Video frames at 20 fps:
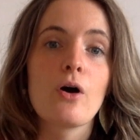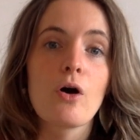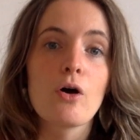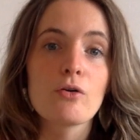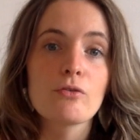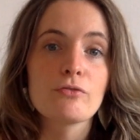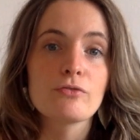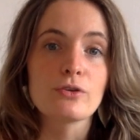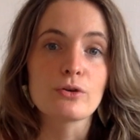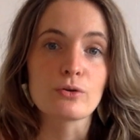
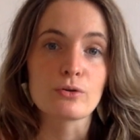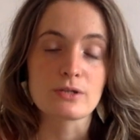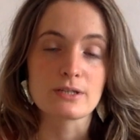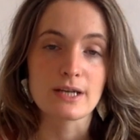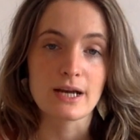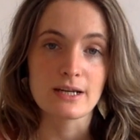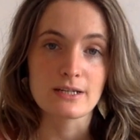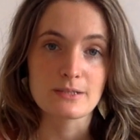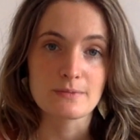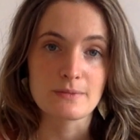of your
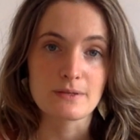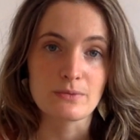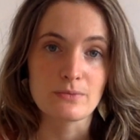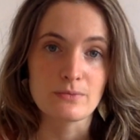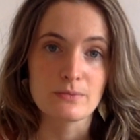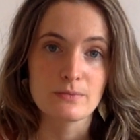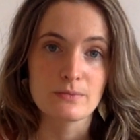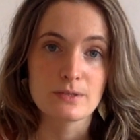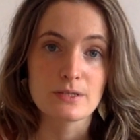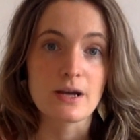attachment
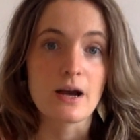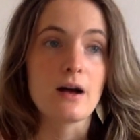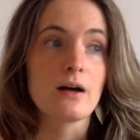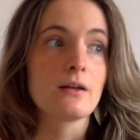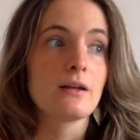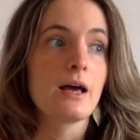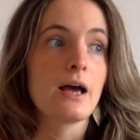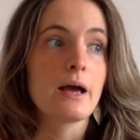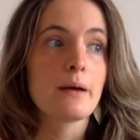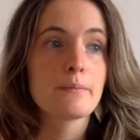
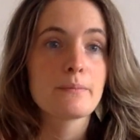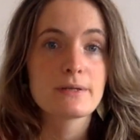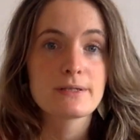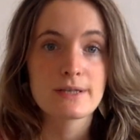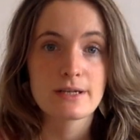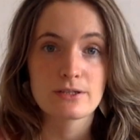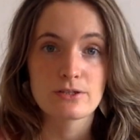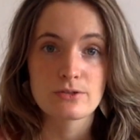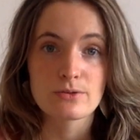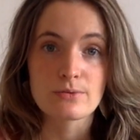style and
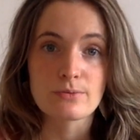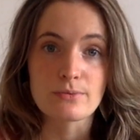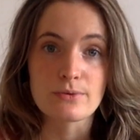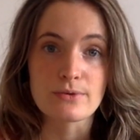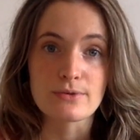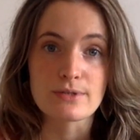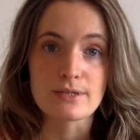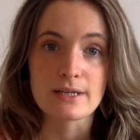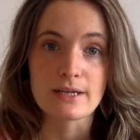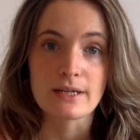potential
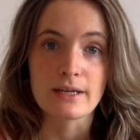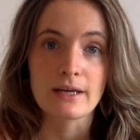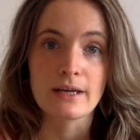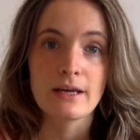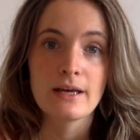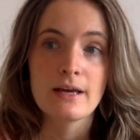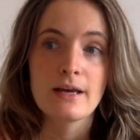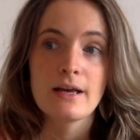wounding,